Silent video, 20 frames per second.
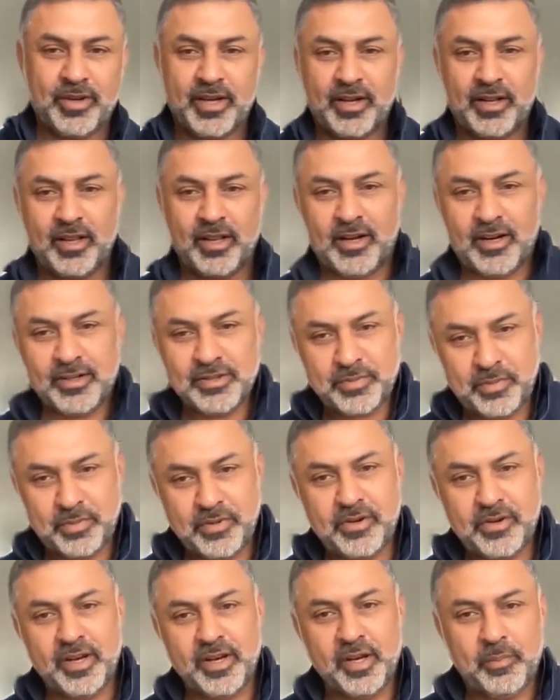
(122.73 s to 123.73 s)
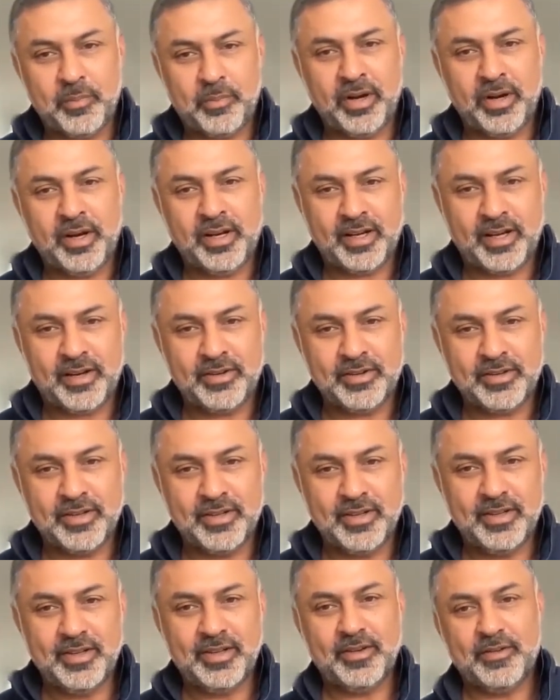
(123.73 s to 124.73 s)
get a large green printout,
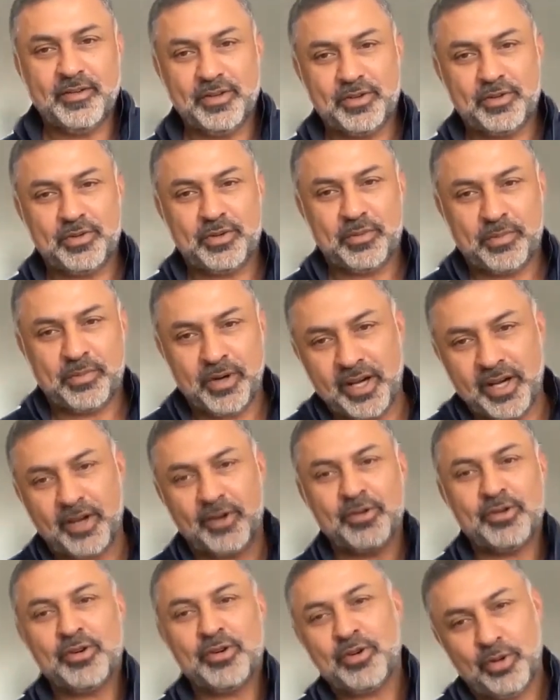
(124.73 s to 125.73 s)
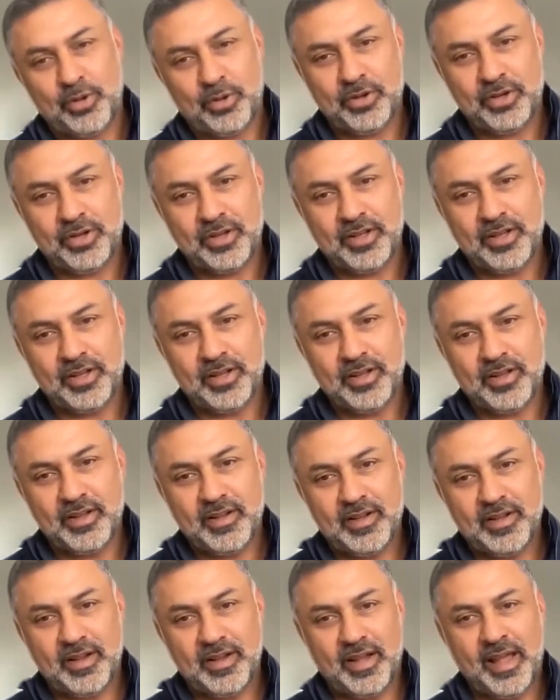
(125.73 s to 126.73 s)
which would print out your code
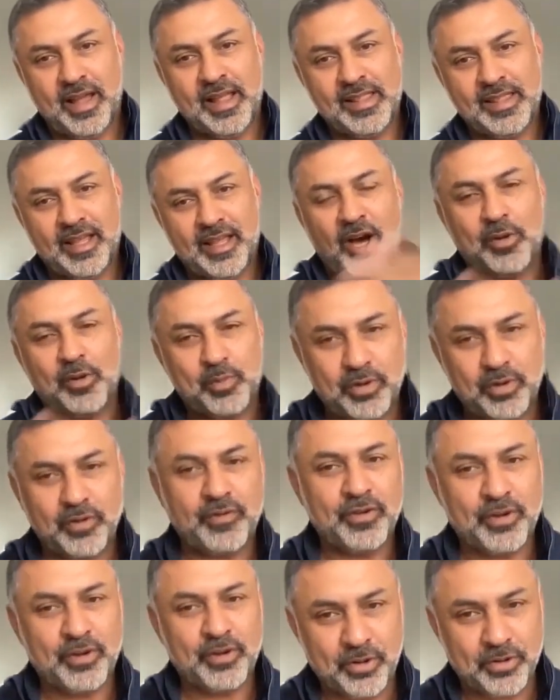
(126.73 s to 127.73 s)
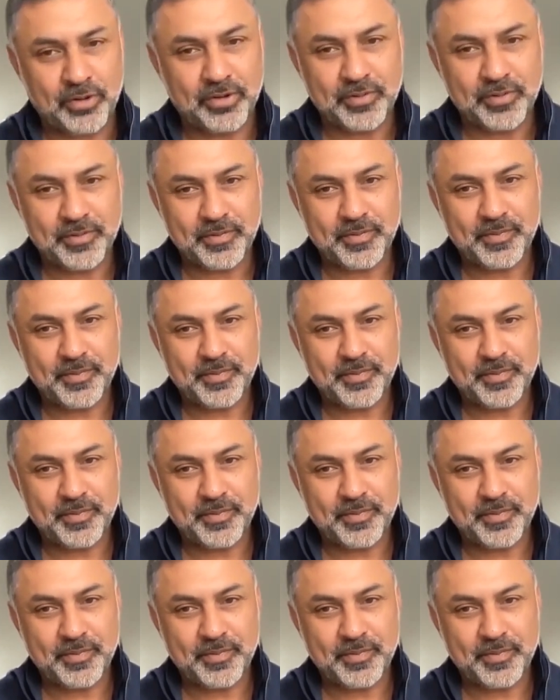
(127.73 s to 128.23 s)
and the output of your code.